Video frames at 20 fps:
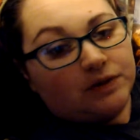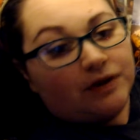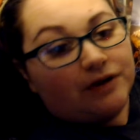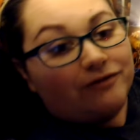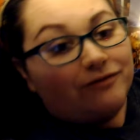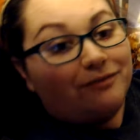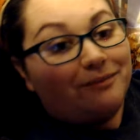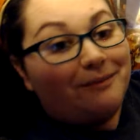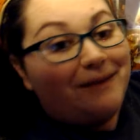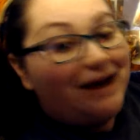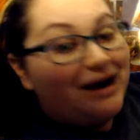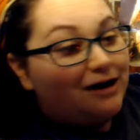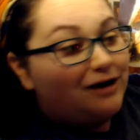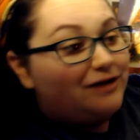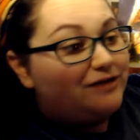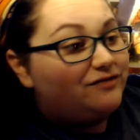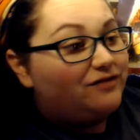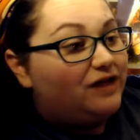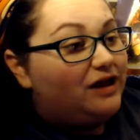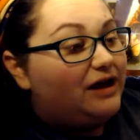one of
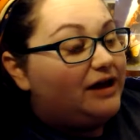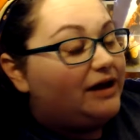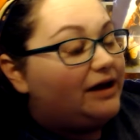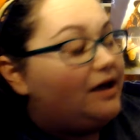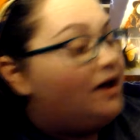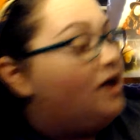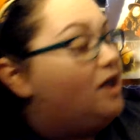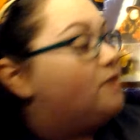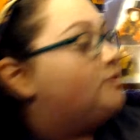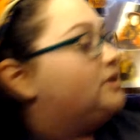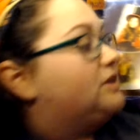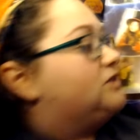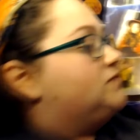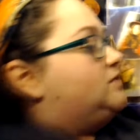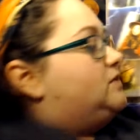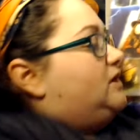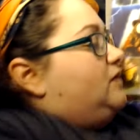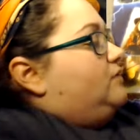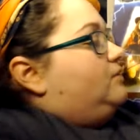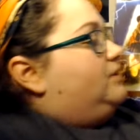Mary flying, because
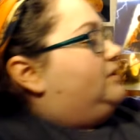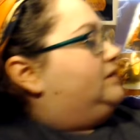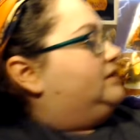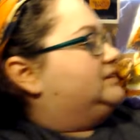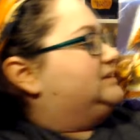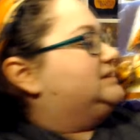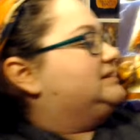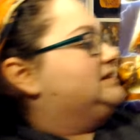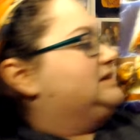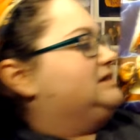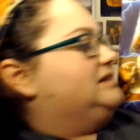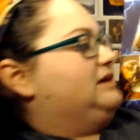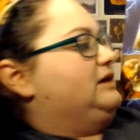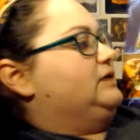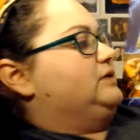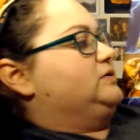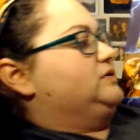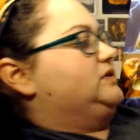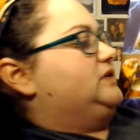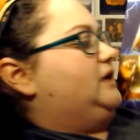we don't really see
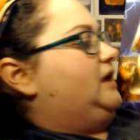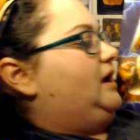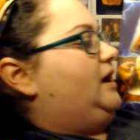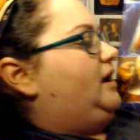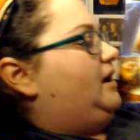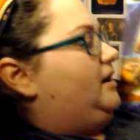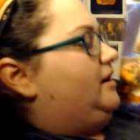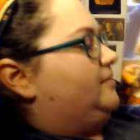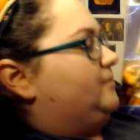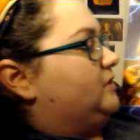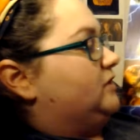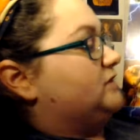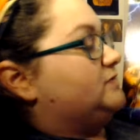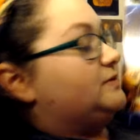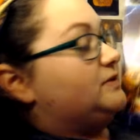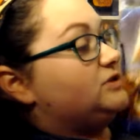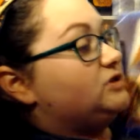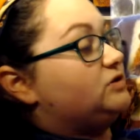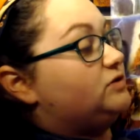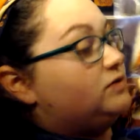those,
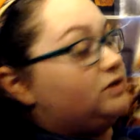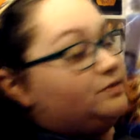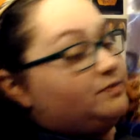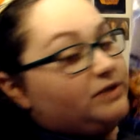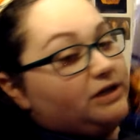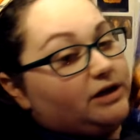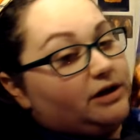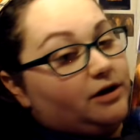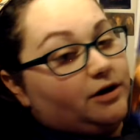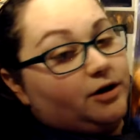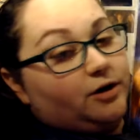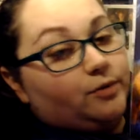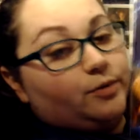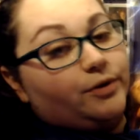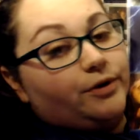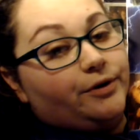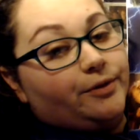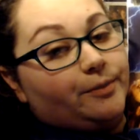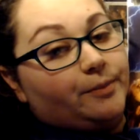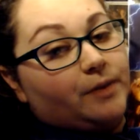especially with it being on her
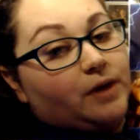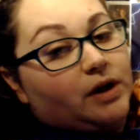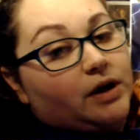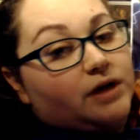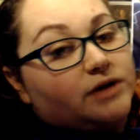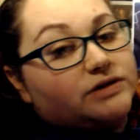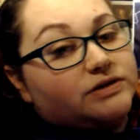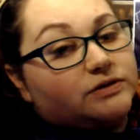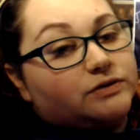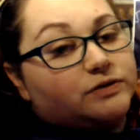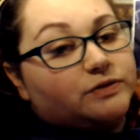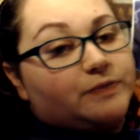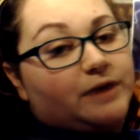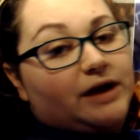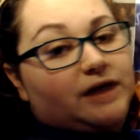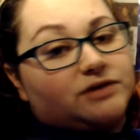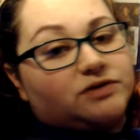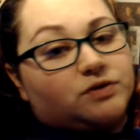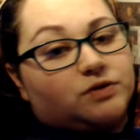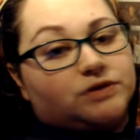broom. So it was
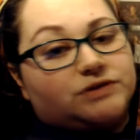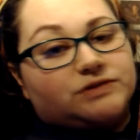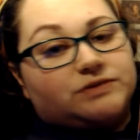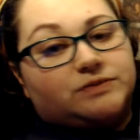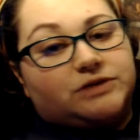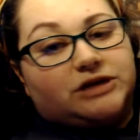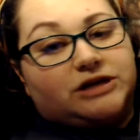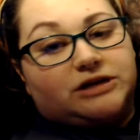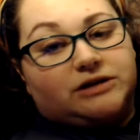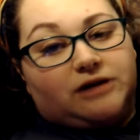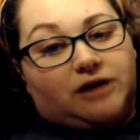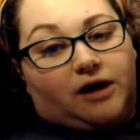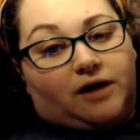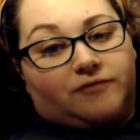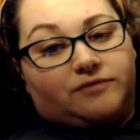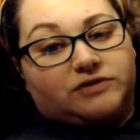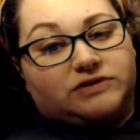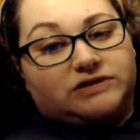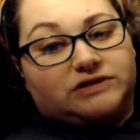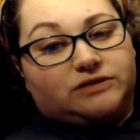back towards the beginning,
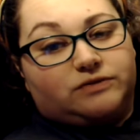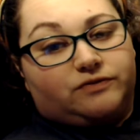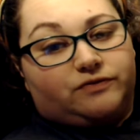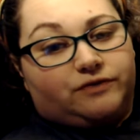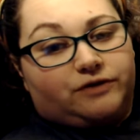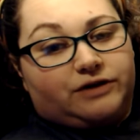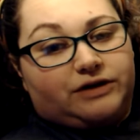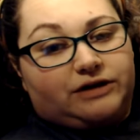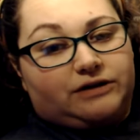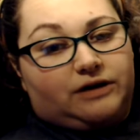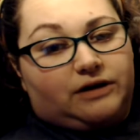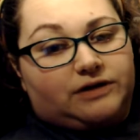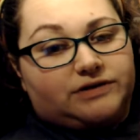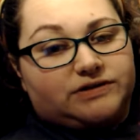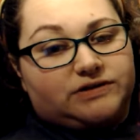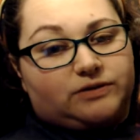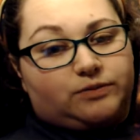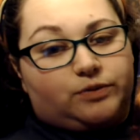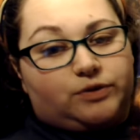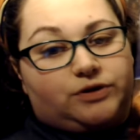obviously, before they
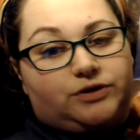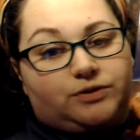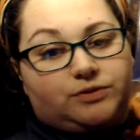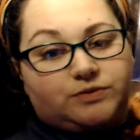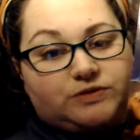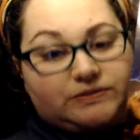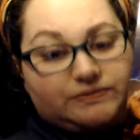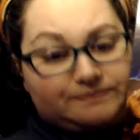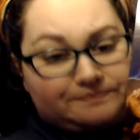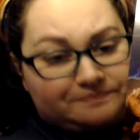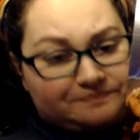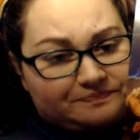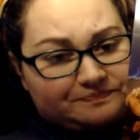lost their brooms.